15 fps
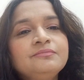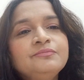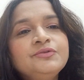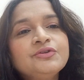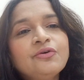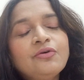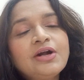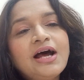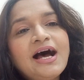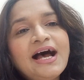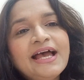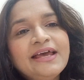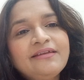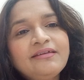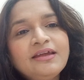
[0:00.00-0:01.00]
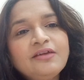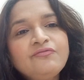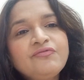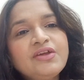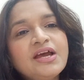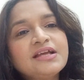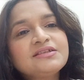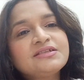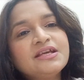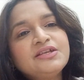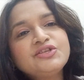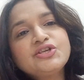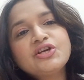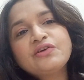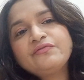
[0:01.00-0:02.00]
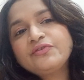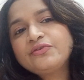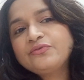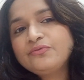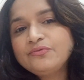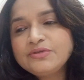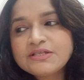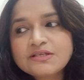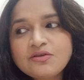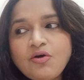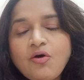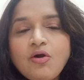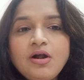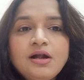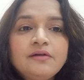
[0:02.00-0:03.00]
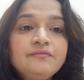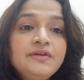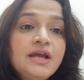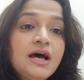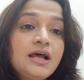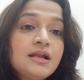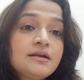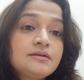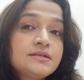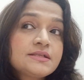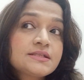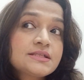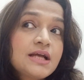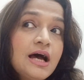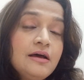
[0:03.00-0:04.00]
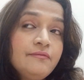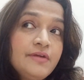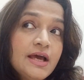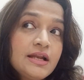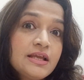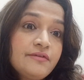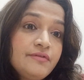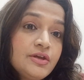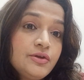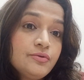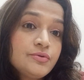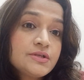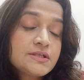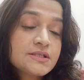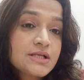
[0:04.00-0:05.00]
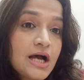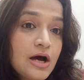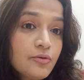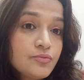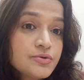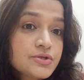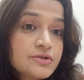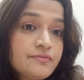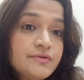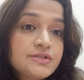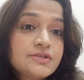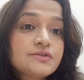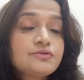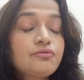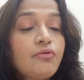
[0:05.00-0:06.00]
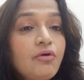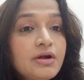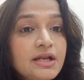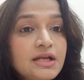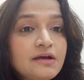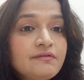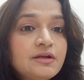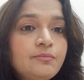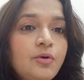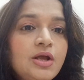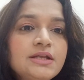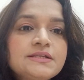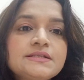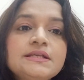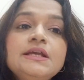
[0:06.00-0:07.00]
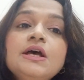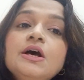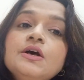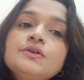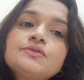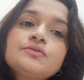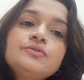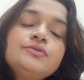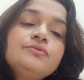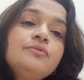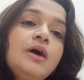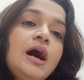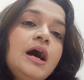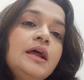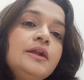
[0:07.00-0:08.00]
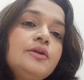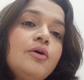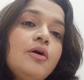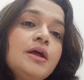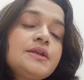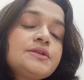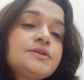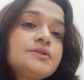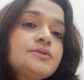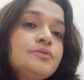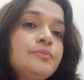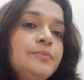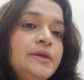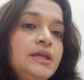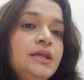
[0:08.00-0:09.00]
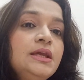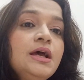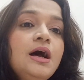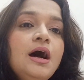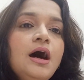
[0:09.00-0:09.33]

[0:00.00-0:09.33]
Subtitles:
your hiring we are changing our rules, or we are giving you discount which is not in our policy. So you are not to be